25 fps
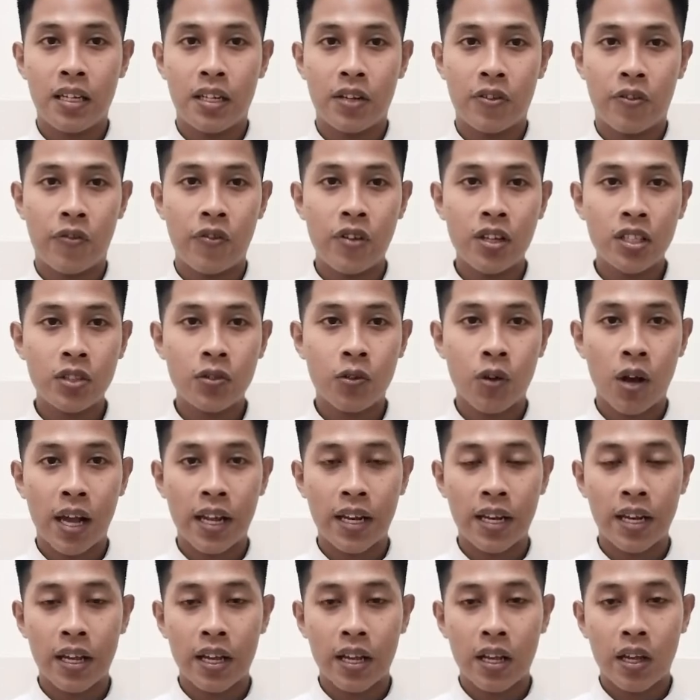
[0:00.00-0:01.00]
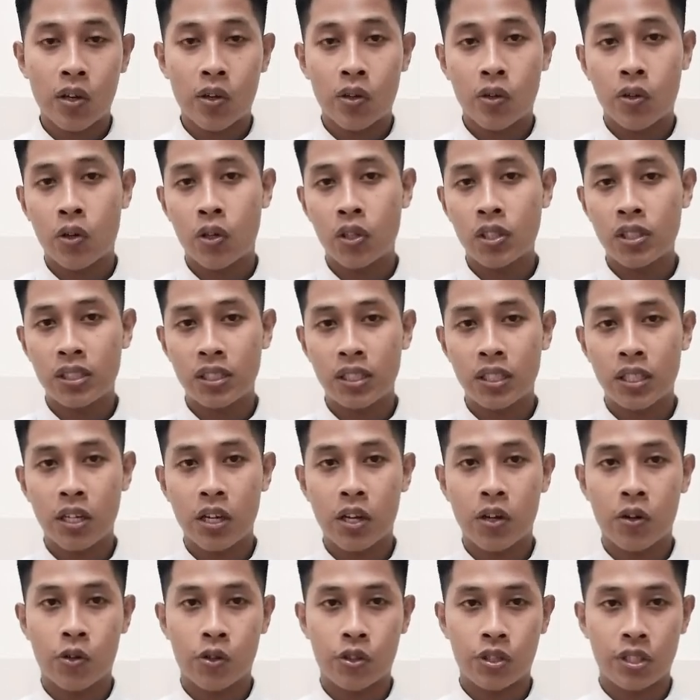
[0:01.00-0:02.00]
The first one,
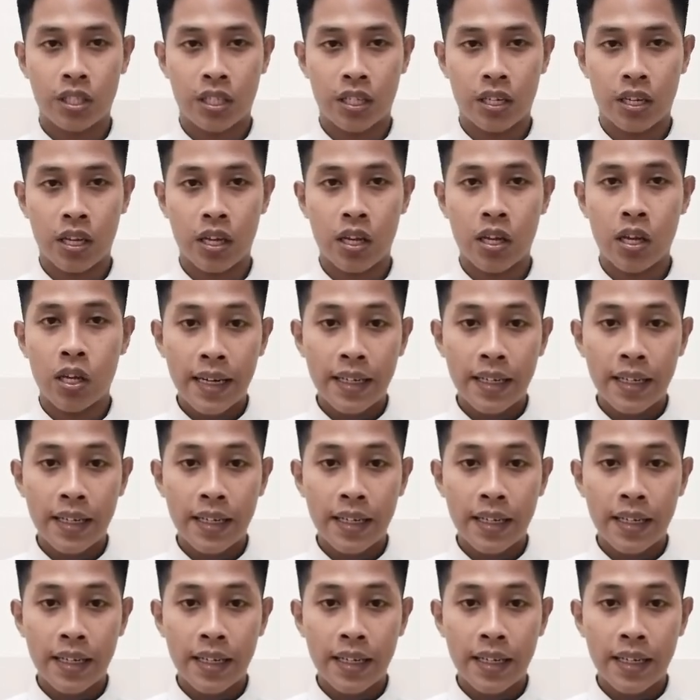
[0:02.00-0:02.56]
coastal erosion.